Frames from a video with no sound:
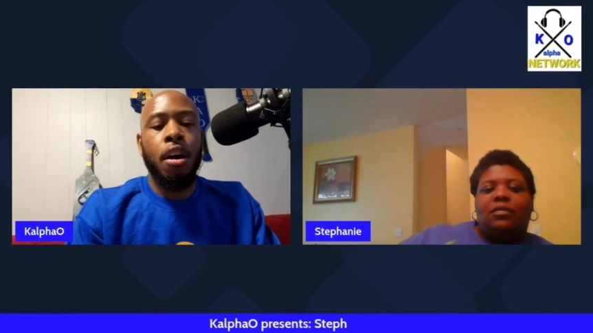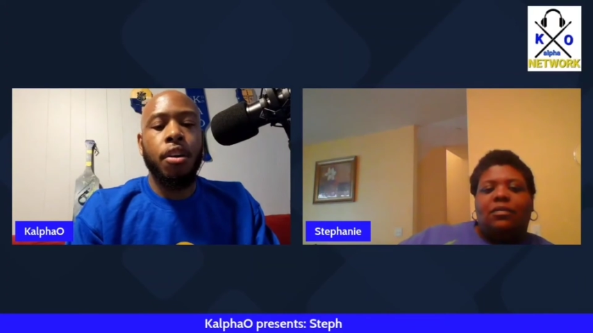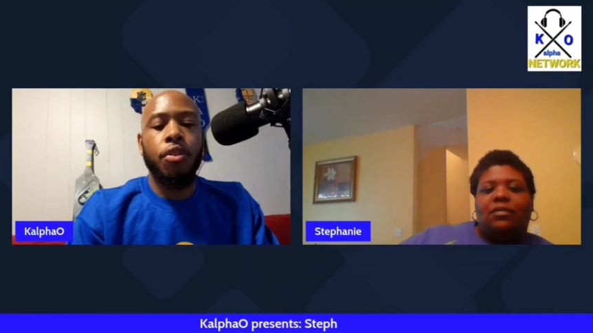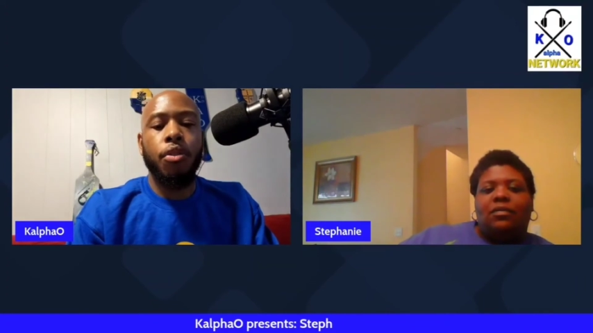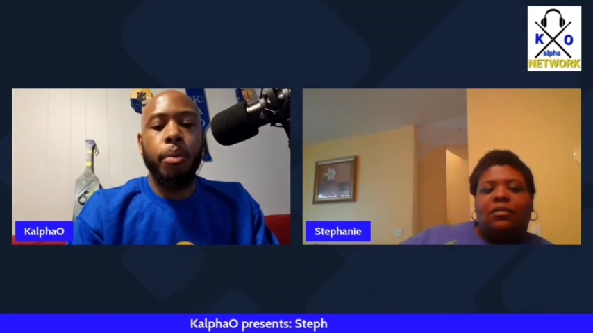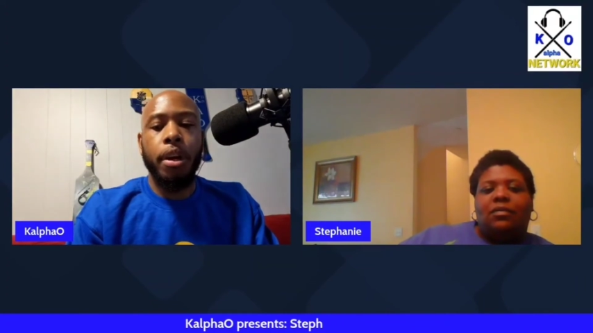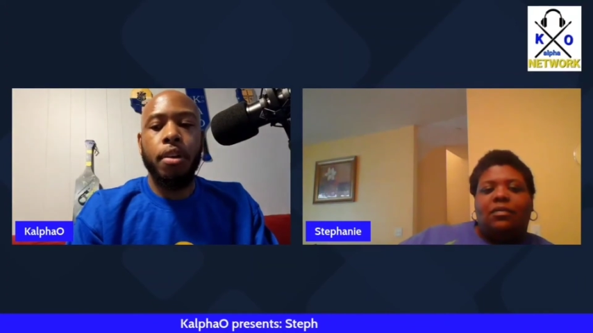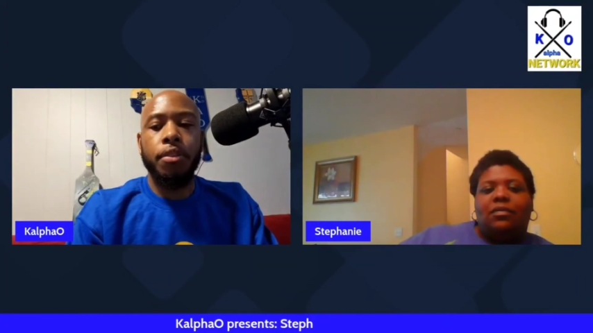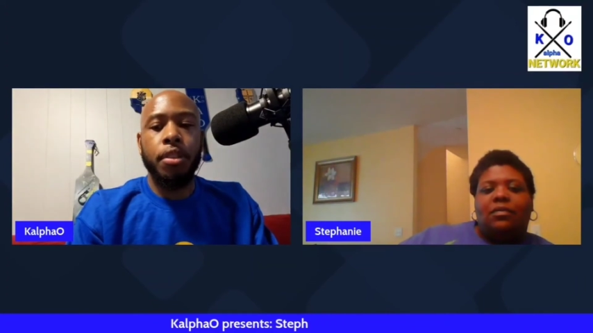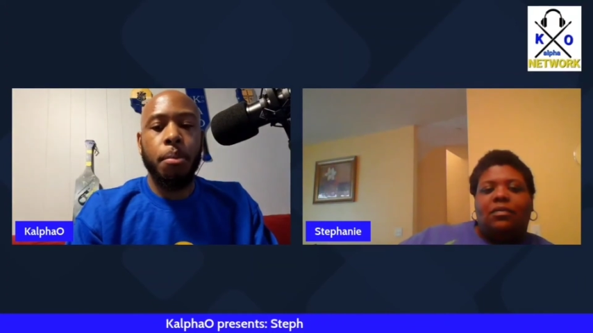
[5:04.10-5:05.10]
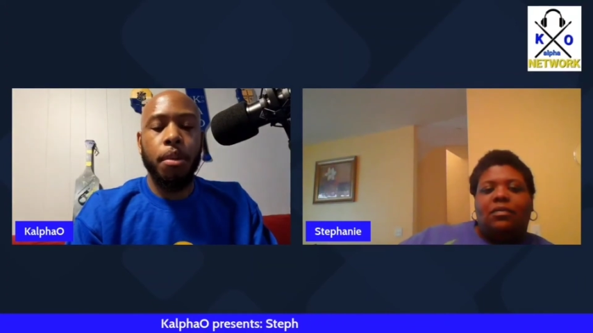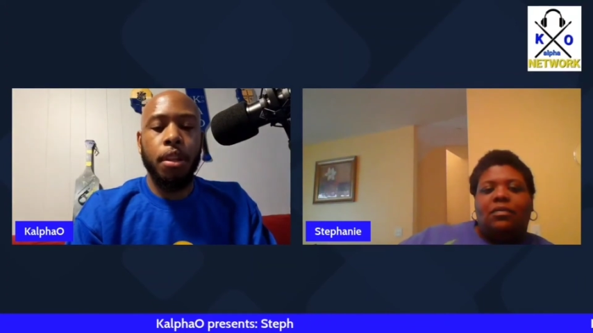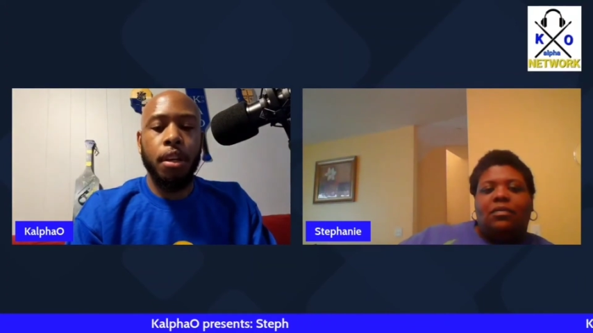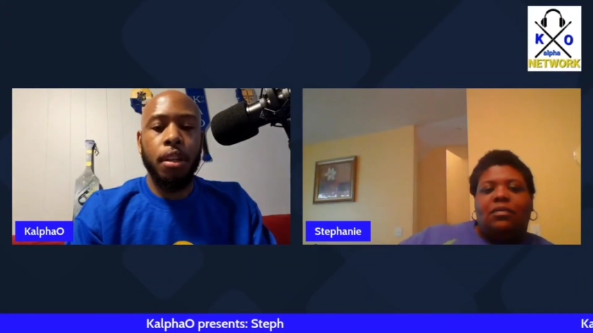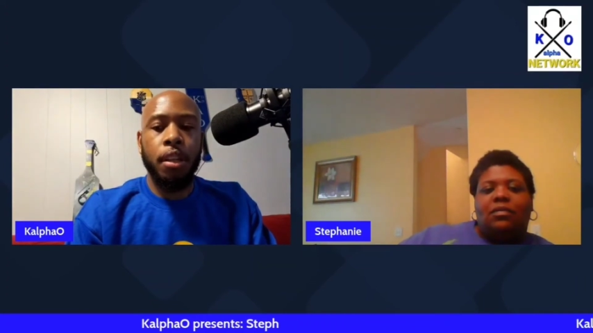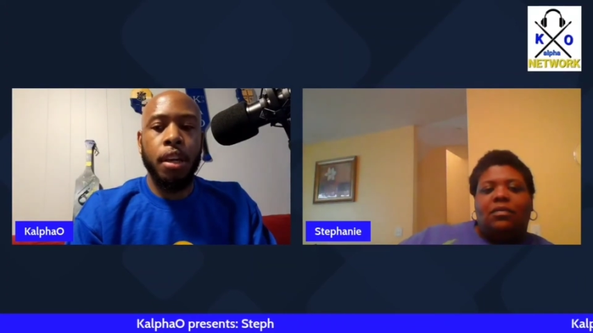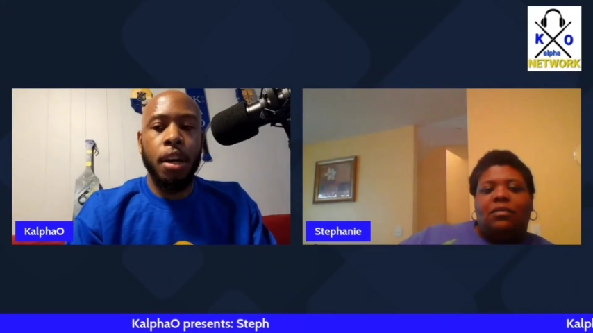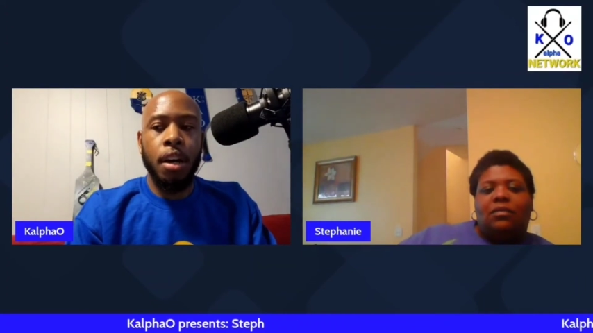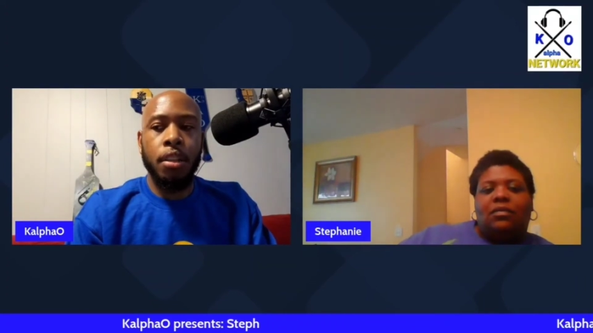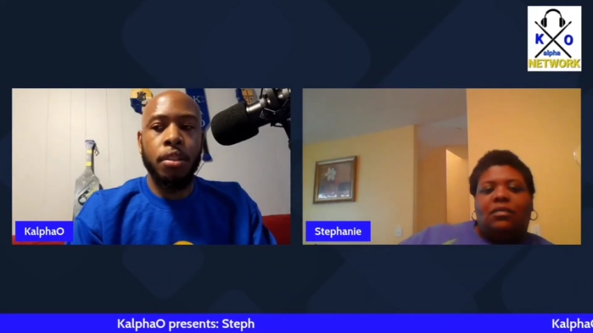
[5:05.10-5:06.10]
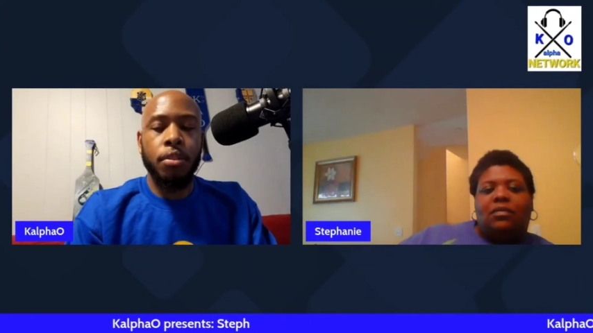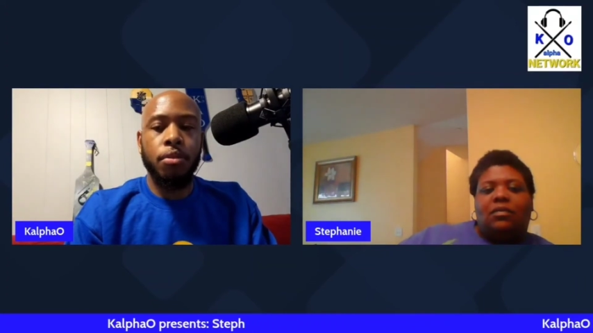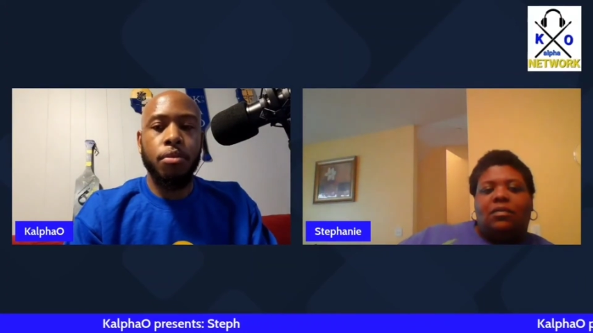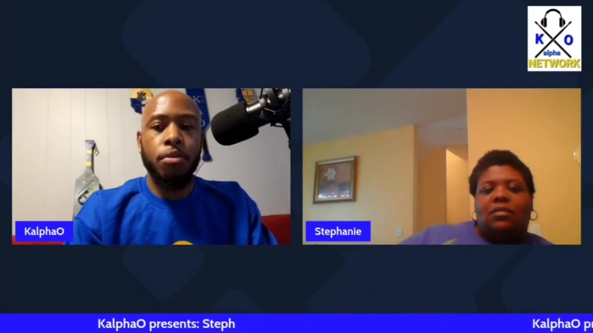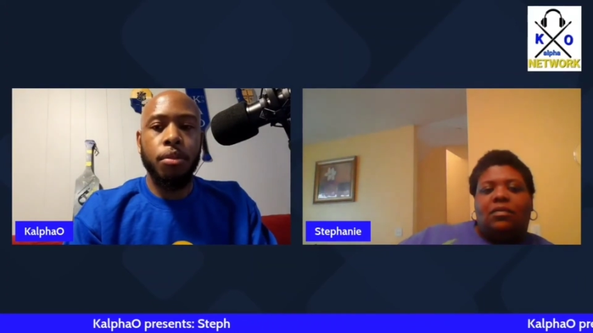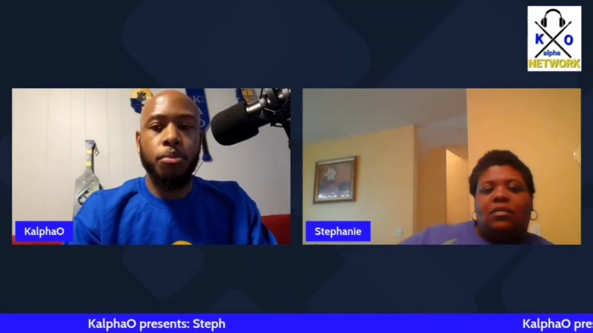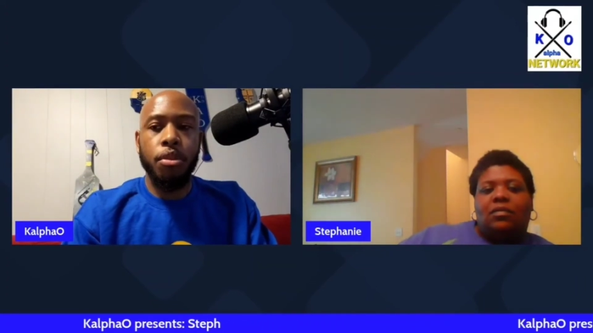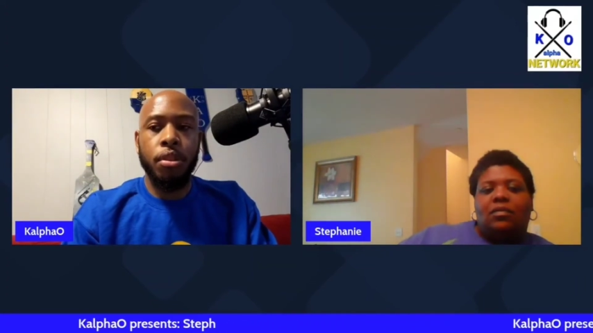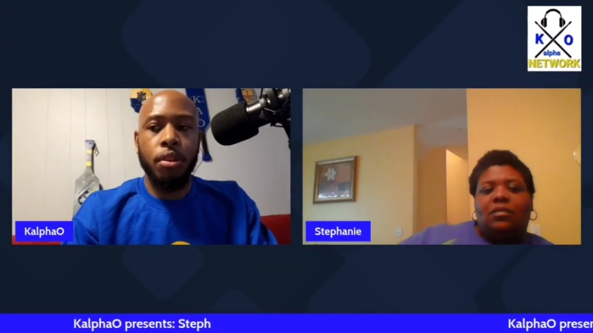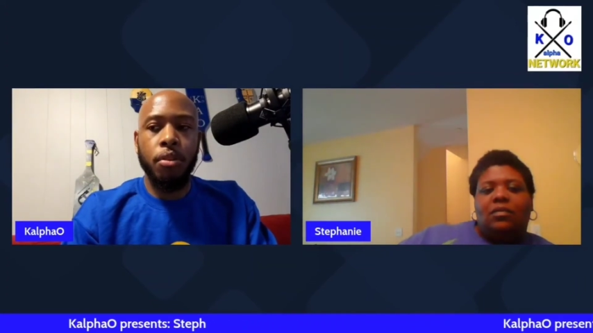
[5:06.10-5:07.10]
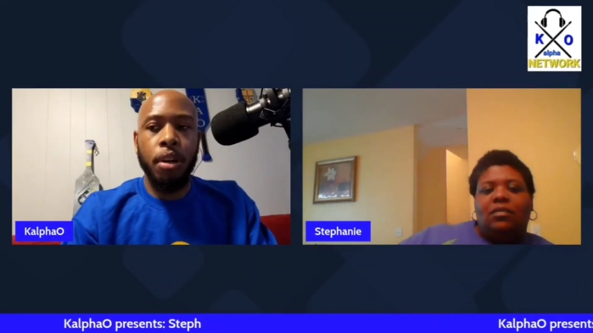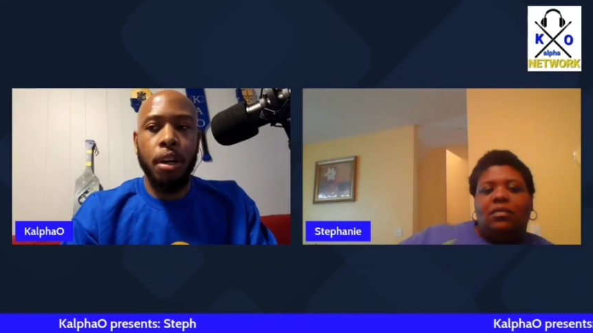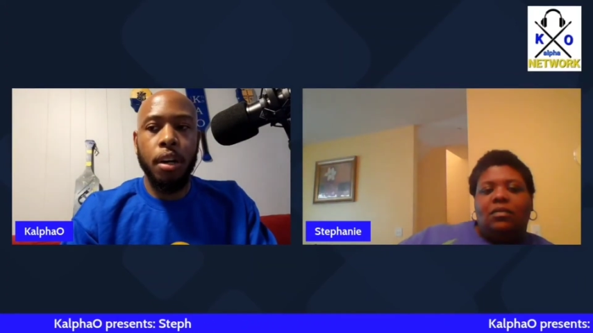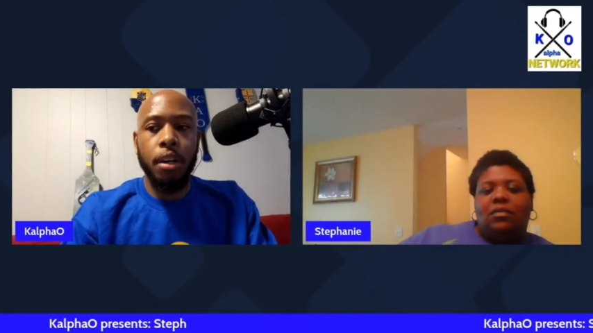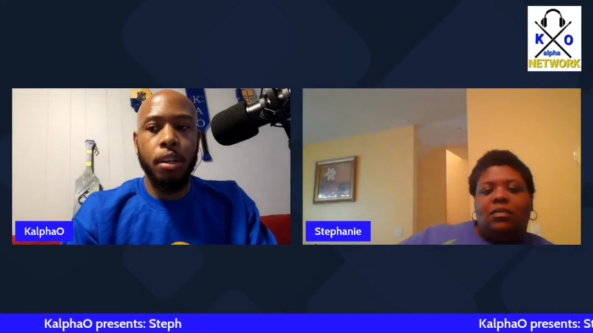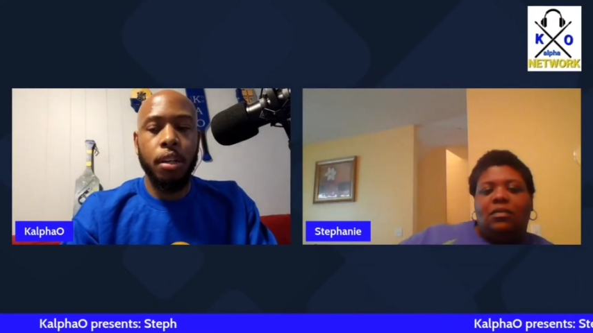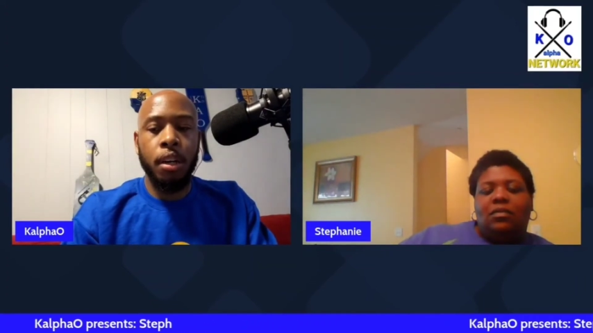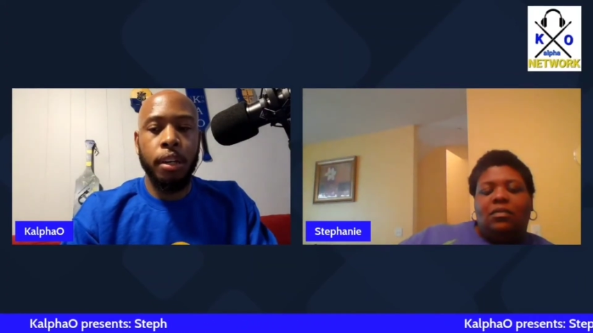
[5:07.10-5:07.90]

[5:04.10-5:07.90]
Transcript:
Speaker 1: are you aware of some of the the other schools, more so uh, uh,